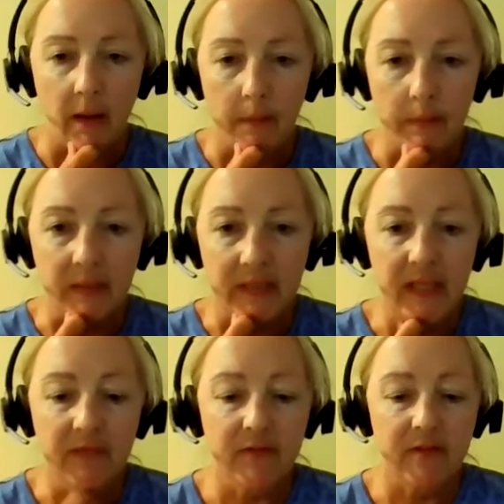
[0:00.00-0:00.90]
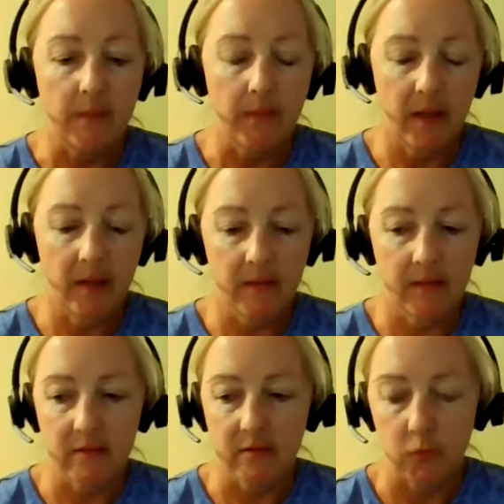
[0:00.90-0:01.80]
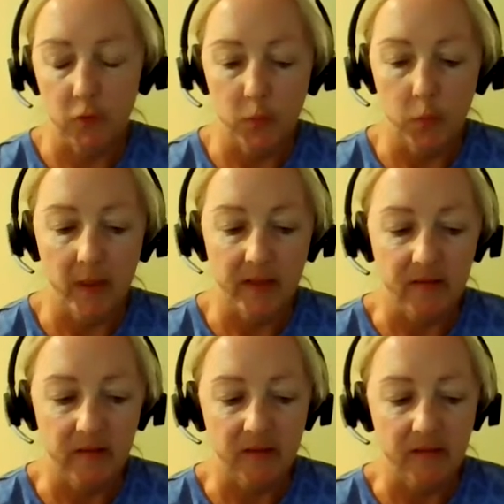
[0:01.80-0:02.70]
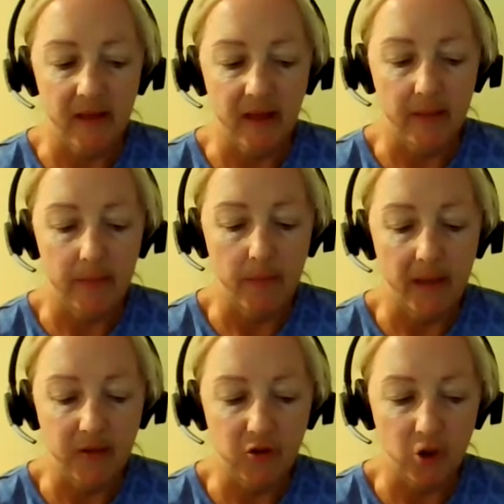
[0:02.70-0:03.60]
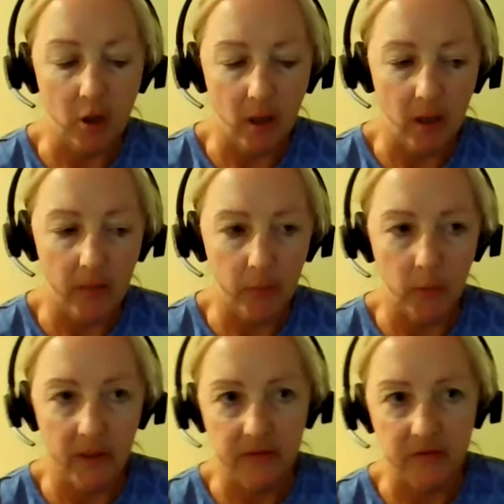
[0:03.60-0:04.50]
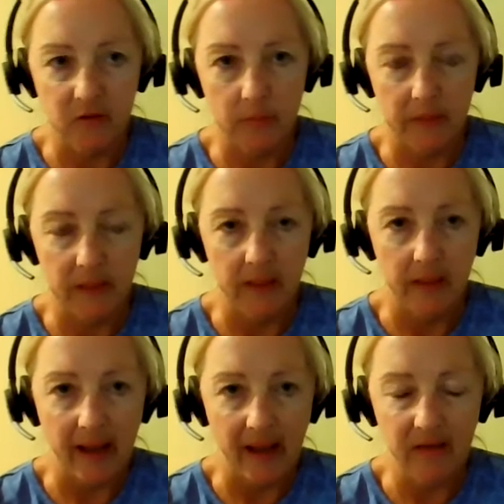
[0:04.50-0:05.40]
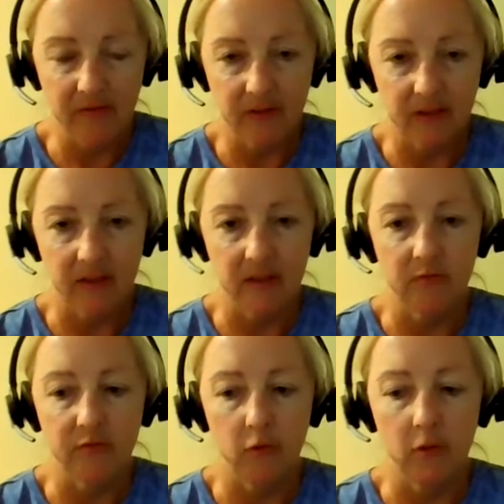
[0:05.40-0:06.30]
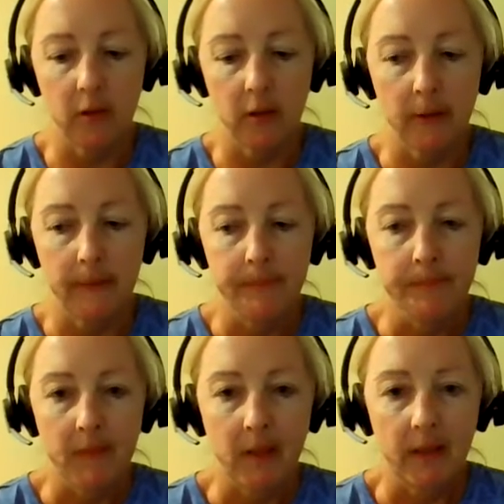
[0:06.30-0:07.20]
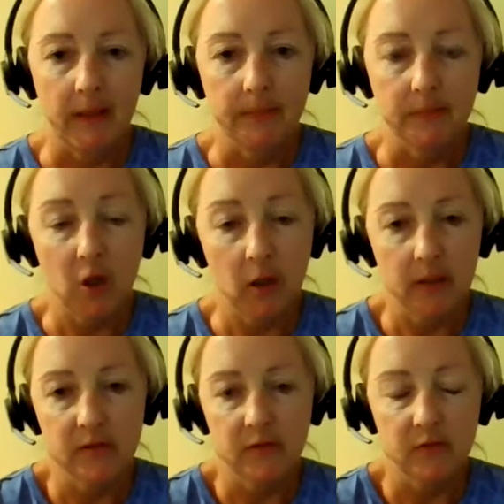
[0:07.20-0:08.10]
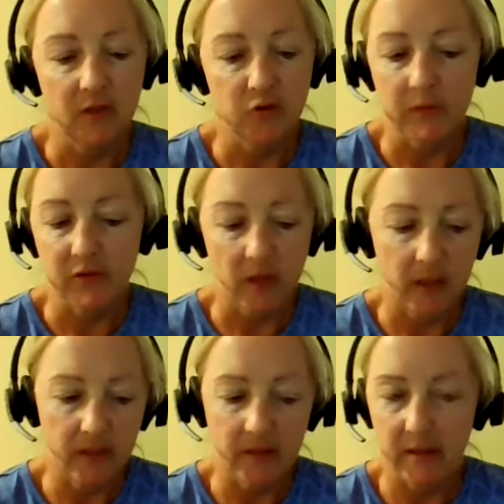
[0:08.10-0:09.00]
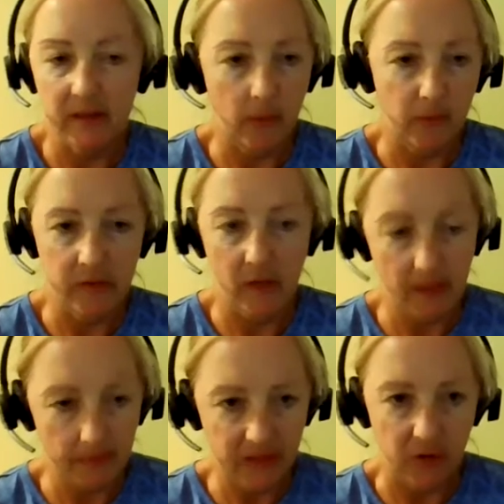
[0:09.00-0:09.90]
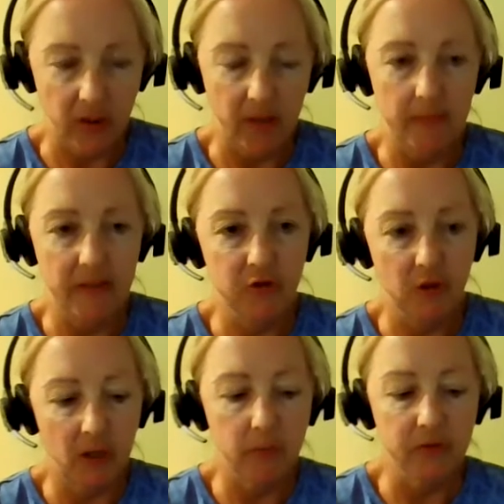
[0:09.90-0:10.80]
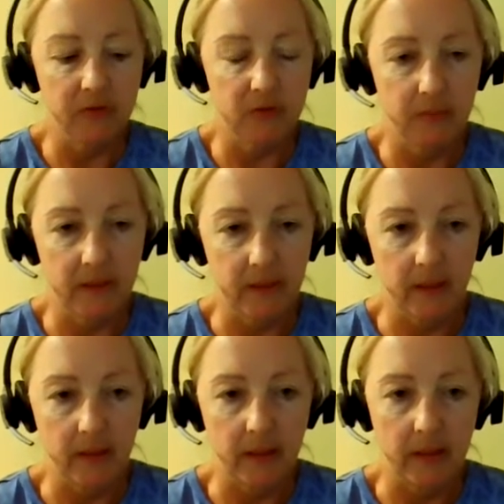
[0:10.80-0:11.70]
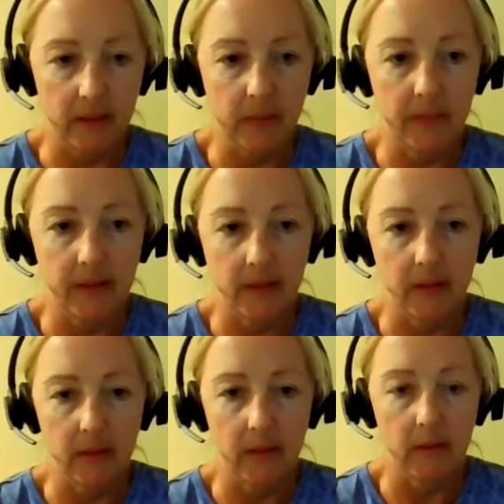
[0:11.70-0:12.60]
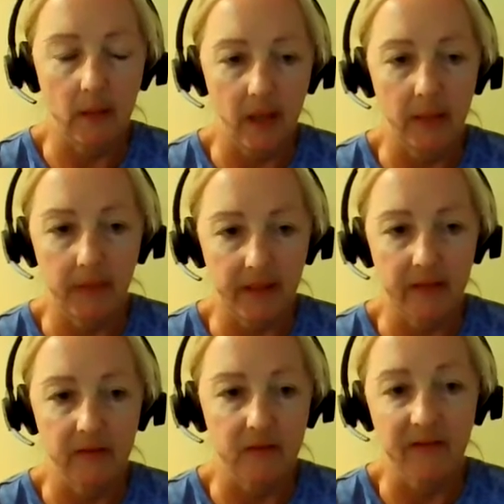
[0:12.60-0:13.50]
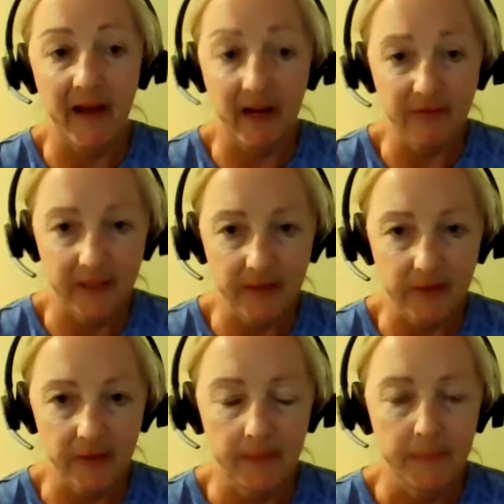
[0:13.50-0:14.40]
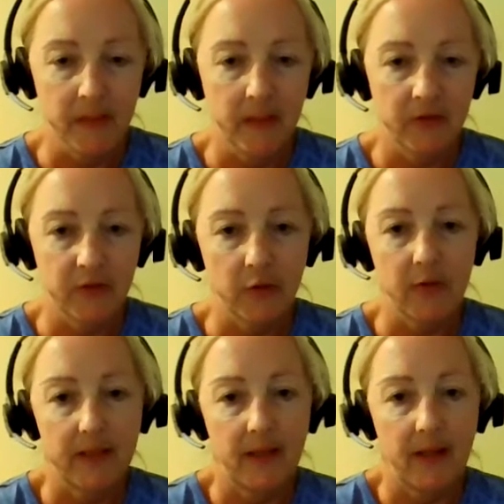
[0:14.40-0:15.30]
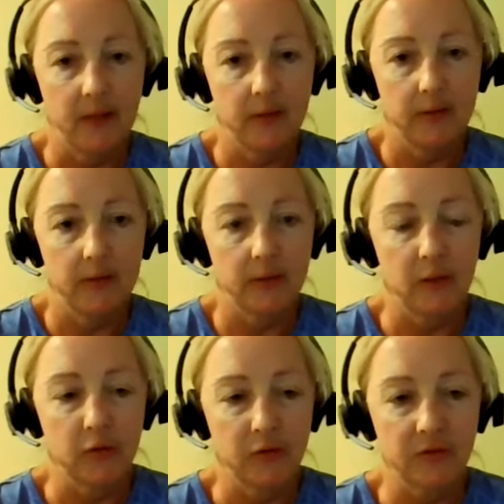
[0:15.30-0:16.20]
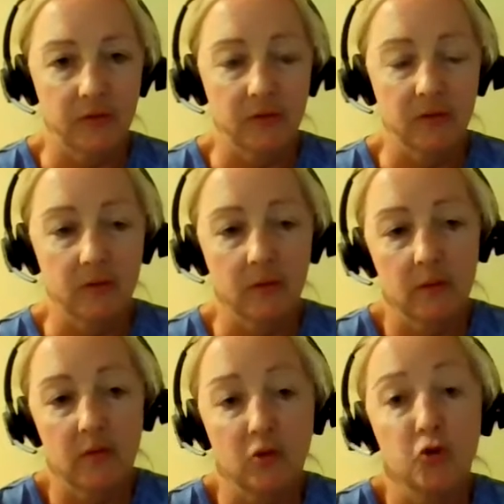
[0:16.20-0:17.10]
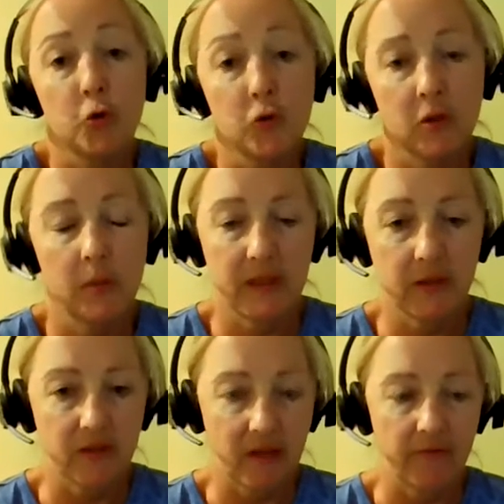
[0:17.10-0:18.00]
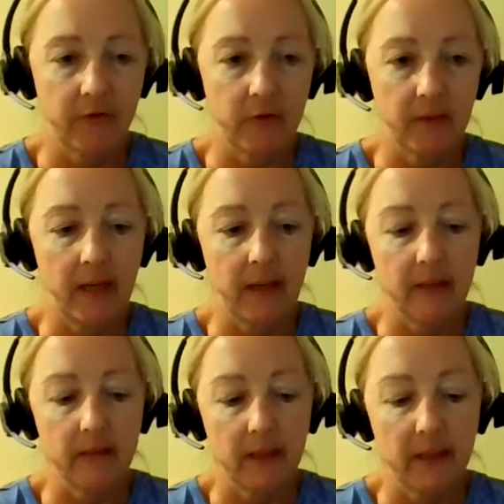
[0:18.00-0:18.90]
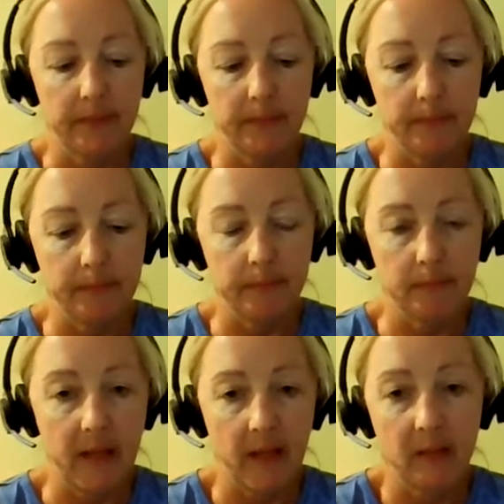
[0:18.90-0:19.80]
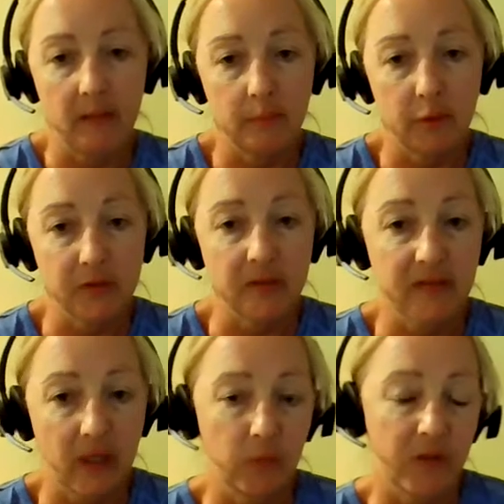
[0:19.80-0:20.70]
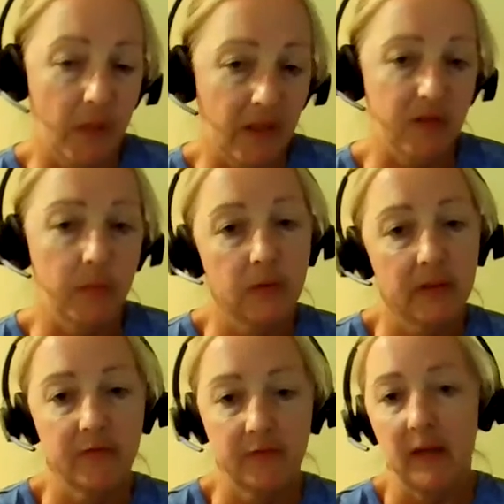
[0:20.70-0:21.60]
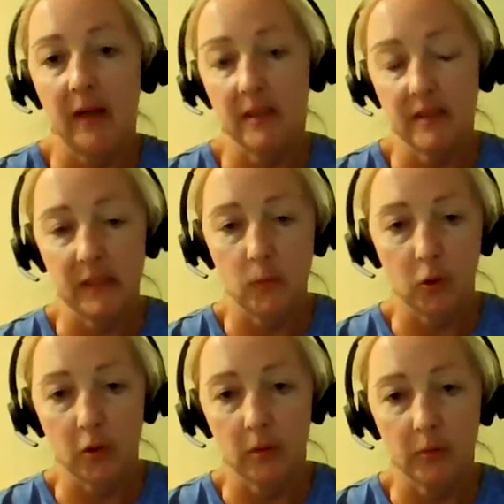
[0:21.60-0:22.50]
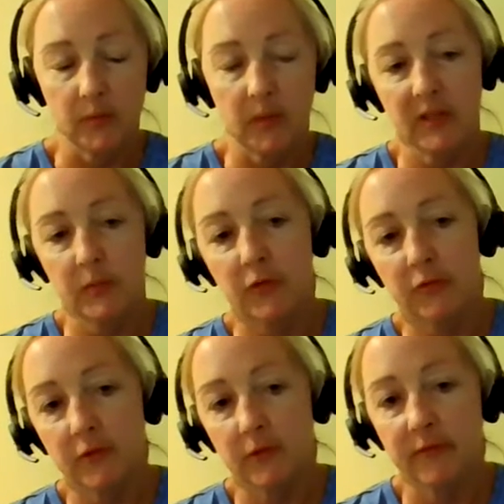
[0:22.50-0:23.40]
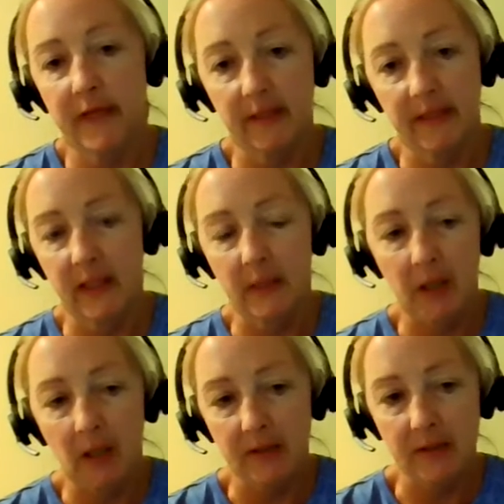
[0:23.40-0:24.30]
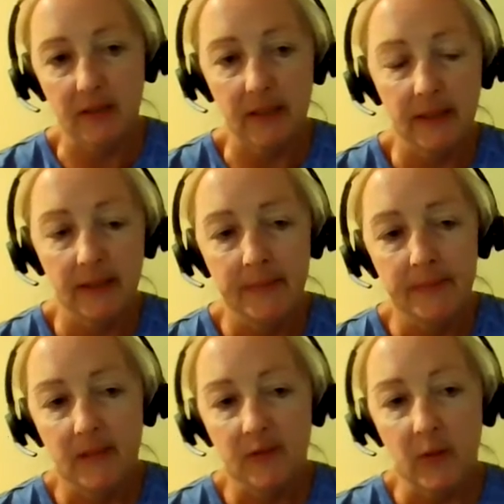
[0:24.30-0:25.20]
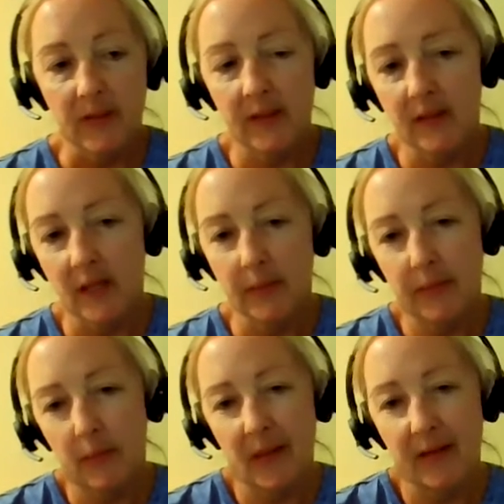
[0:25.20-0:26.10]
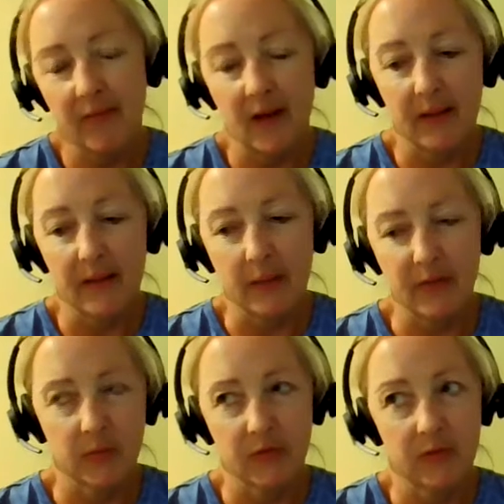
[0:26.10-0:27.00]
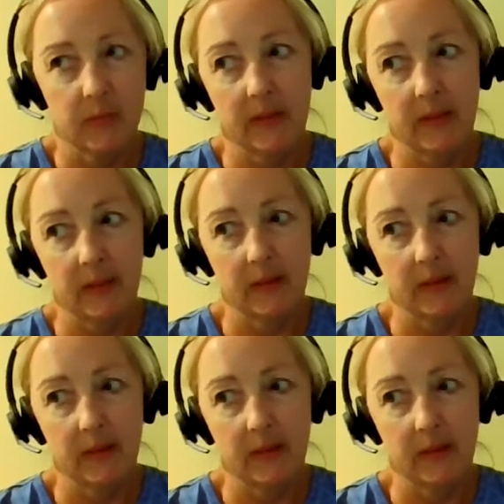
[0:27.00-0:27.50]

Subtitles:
beliefs among this group is that my job was to be an advocate for targets of sexual misconduct, and that was not my job. My job was to be an independent, non-biased fact finder, so that I could, just the truth could be discovered, and persons held responsible if they indeed were responsible for violating a policy. So I think a lot of people might have thought that I was supposed to be,